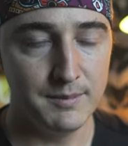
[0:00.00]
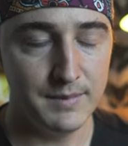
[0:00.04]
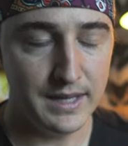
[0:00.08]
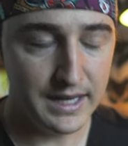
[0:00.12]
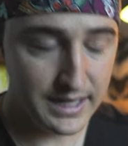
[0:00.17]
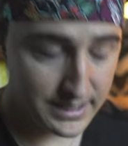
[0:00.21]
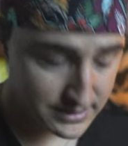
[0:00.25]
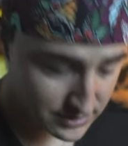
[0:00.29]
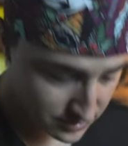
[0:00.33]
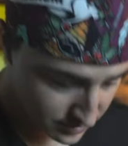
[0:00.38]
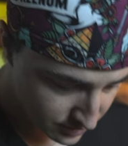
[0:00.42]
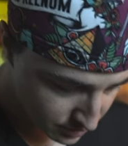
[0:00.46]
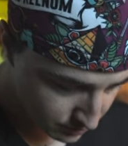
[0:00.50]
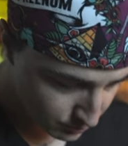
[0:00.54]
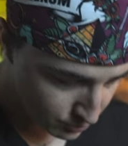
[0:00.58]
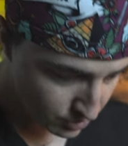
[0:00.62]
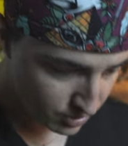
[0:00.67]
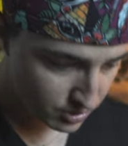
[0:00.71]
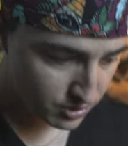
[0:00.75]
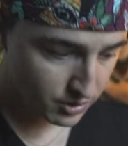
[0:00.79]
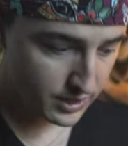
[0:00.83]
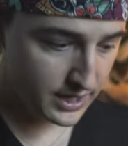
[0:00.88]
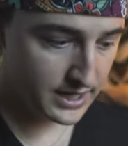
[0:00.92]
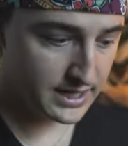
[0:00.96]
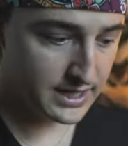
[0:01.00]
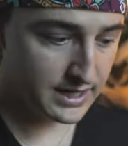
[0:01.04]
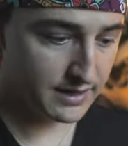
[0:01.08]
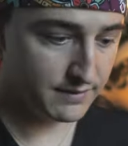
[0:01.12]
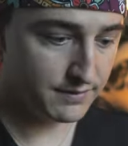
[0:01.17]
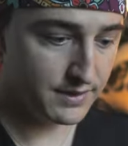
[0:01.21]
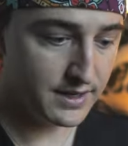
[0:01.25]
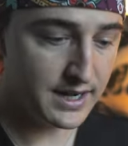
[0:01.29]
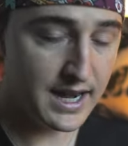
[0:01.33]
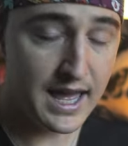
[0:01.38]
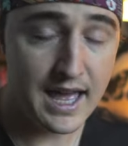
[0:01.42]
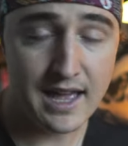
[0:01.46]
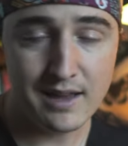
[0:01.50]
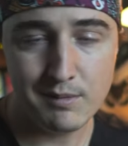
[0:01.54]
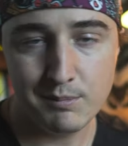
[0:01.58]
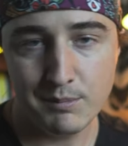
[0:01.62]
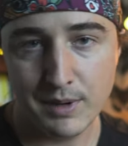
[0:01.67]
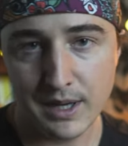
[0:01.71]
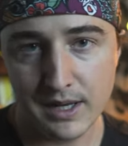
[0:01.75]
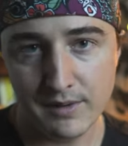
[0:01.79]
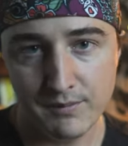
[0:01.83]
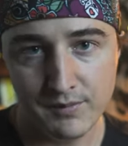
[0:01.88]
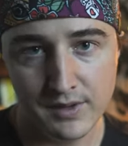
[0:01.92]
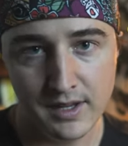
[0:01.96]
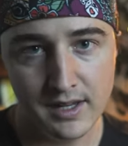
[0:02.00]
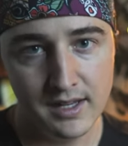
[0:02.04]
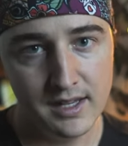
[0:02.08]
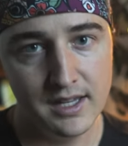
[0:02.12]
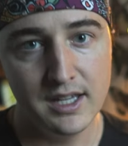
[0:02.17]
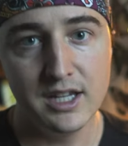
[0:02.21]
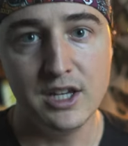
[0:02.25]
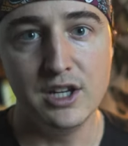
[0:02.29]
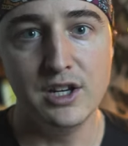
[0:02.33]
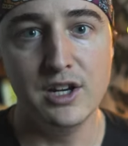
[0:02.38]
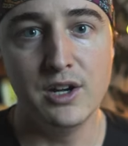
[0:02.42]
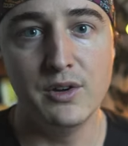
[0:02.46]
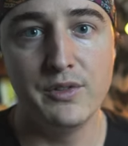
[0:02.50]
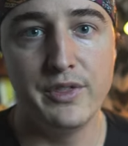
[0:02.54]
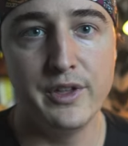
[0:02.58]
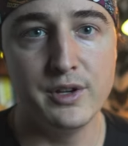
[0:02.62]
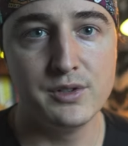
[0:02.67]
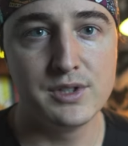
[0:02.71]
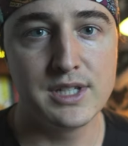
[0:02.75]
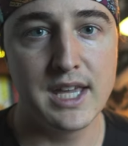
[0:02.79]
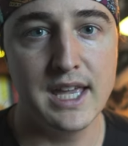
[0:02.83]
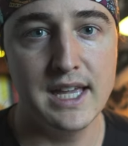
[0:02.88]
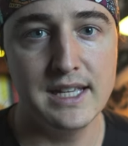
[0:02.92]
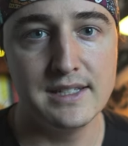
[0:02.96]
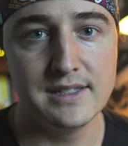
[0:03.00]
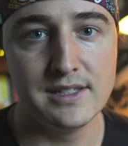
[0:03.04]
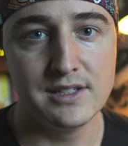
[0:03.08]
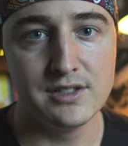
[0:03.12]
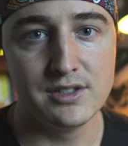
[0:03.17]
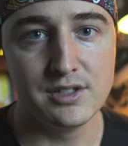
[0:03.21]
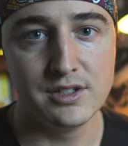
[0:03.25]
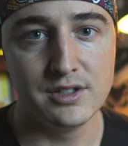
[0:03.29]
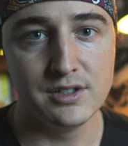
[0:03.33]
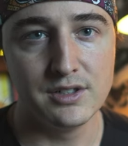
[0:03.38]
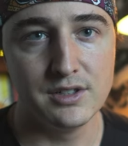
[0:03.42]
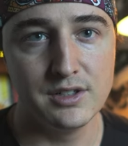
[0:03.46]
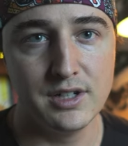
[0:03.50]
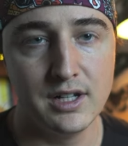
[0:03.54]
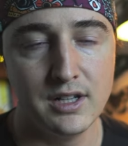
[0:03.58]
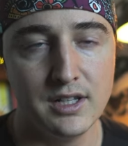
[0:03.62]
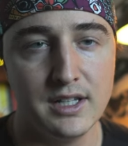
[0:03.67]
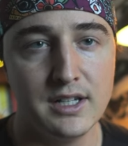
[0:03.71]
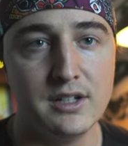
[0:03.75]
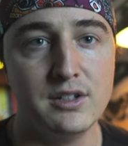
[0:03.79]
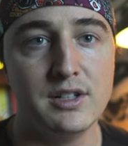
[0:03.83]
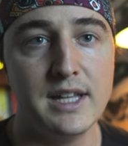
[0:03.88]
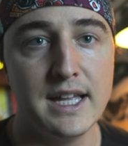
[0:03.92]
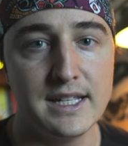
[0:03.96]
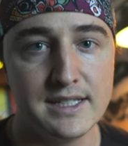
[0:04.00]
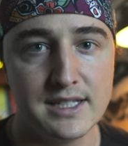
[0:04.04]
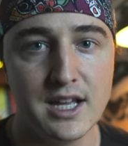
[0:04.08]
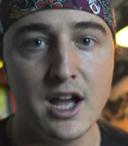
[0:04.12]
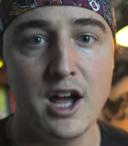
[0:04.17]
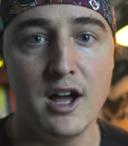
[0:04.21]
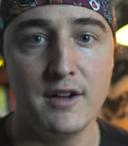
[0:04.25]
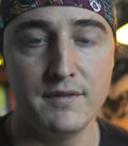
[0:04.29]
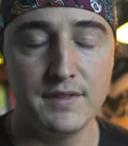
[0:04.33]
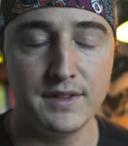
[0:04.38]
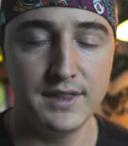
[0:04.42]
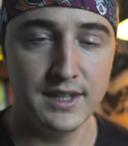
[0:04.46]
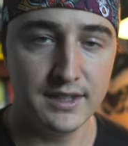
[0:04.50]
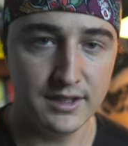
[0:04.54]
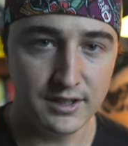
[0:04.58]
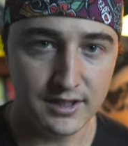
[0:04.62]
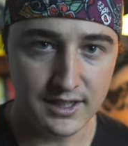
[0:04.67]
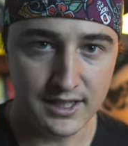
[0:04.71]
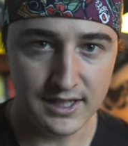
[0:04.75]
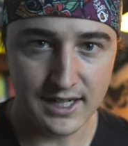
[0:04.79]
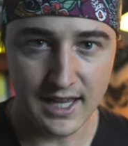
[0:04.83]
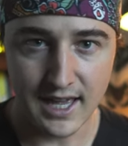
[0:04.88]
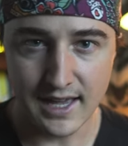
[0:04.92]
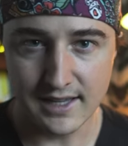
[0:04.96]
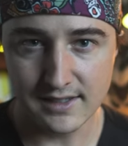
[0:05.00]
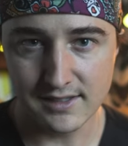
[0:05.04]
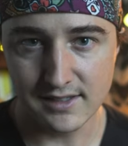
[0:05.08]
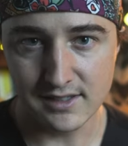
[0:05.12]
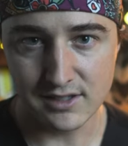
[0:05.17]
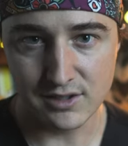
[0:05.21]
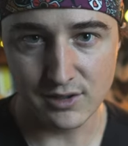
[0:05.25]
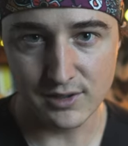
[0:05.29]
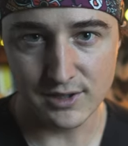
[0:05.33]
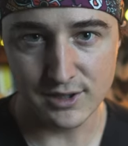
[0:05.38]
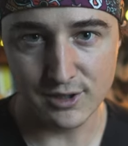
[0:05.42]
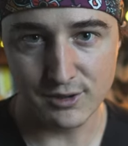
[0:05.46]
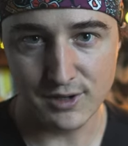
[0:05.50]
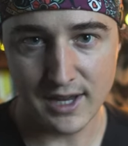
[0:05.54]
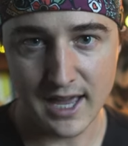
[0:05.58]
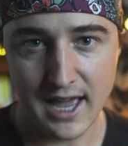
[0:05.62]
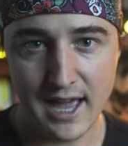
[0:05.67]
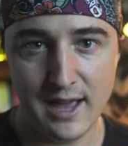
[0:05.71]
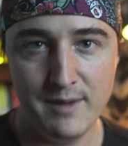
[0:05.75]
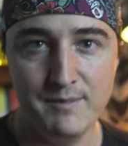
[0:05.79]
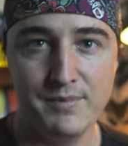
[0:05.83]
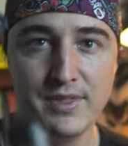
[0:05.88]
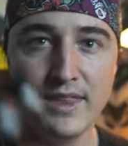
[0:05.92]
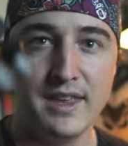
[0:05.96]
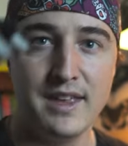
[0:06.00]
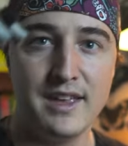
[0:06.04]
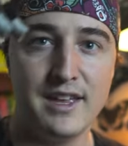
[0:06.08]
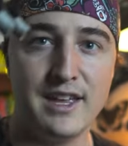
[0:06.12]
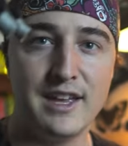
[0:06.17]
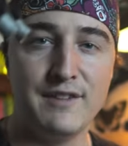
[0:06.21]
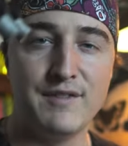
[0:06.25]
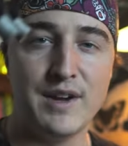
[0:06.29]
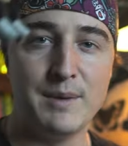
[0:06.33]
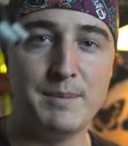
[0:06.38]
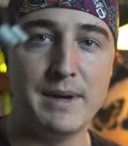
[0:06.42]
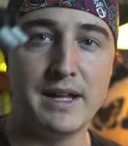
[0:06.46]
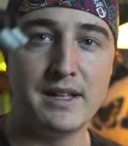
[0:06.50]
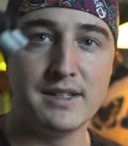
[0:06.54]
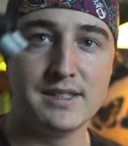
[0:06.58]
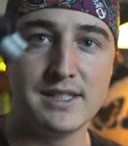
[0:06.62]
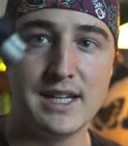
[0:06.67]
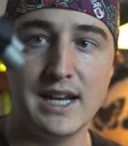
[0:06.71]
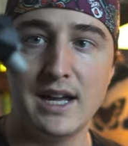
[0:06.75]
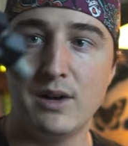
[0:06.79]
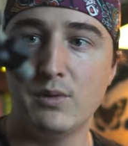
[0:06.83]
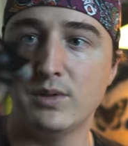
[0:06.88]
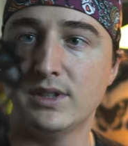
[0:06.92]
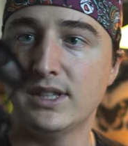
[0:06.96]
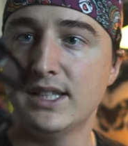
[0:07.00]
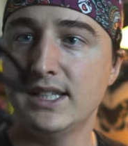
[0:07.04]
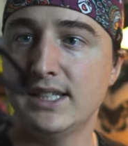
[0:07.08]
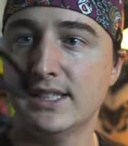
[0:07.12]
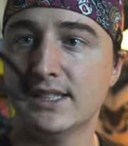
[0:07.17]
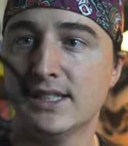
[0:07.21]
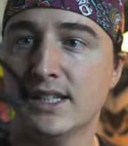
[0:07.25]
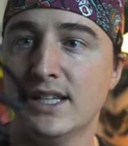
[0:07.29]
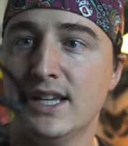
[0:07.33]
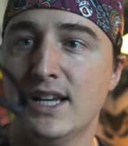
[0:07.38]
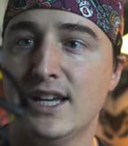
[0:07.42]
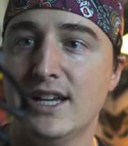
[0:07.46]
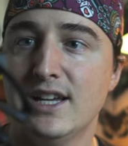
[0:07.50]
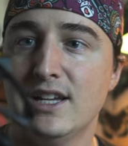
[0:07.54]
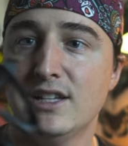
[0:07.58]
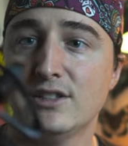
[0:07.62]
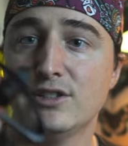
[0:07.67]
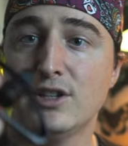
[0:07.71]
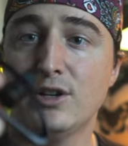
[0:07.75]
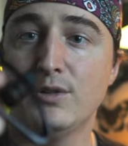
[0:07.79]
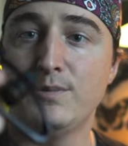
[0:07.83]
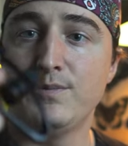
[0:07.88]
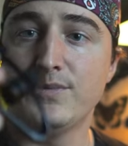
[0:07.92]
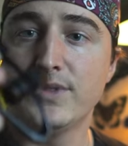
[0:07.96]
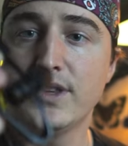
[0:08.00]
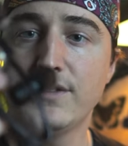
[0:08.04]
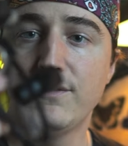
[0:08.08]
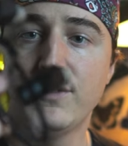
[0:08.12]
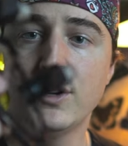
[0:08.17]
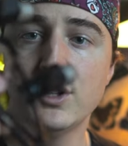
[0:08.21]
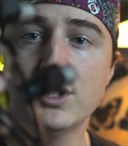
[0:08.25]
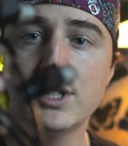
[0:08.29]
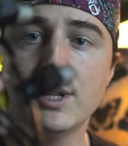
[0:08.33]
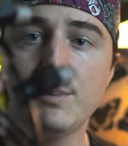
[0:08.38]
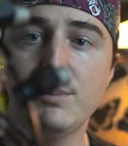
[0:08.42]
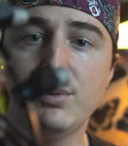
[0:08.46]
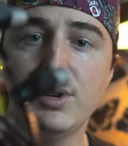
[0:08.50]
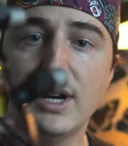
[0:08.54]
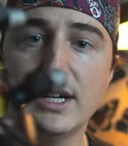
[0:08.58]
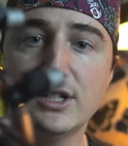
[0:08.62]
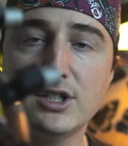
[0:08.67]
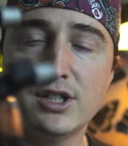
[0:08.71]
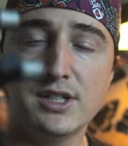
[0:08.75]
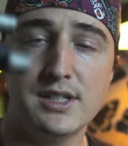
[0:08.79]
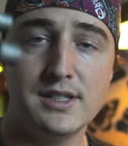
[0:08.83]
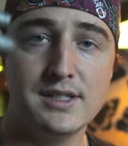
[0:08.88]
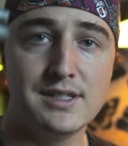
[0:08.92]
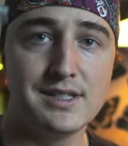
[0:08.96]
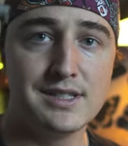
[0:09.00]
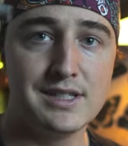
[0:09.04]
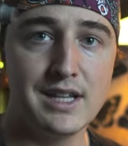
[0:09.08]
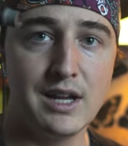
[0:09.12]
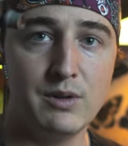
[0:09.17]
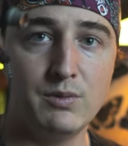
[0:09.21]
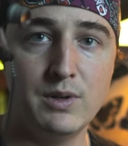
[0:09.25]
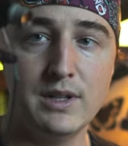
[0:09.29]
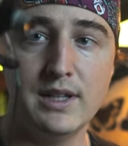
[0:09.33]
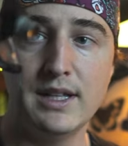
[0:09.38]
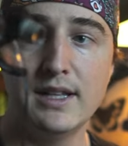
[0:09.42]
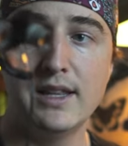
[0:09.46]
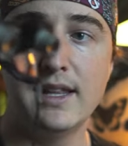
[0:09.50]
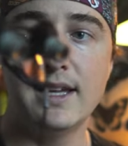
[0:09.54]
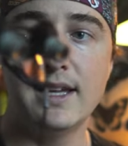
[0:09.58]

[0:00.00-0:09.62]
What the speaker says: it is a little more craning of the neck, but you know, those cases are a little less often than the lid cases, so it's okay if I balance it out with these. So first impressions, I really